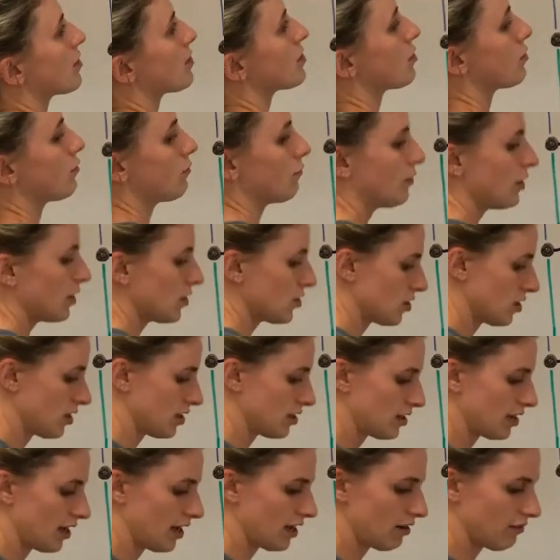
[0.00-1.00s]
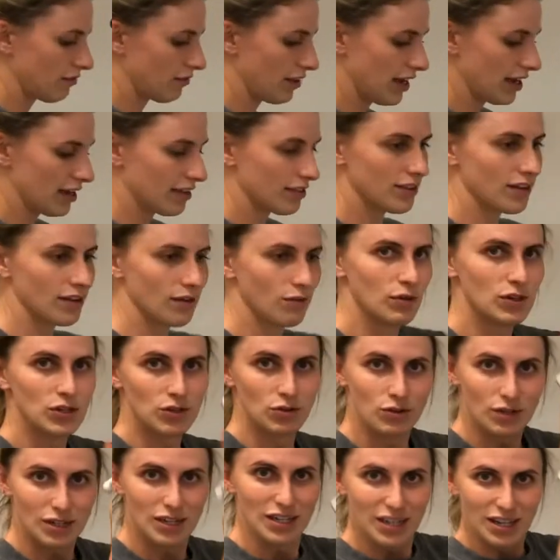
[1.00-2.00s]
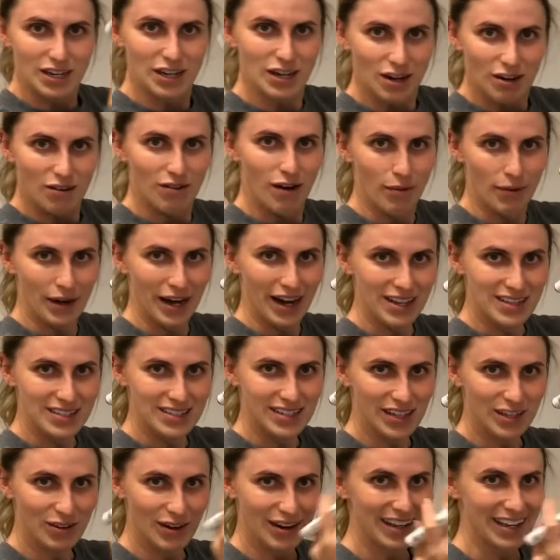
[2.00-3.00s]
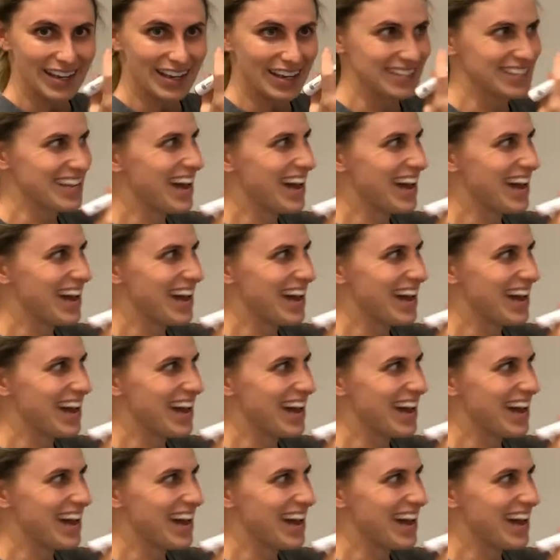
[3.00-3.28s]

so friction is kind of like when you rub your hands together and it gets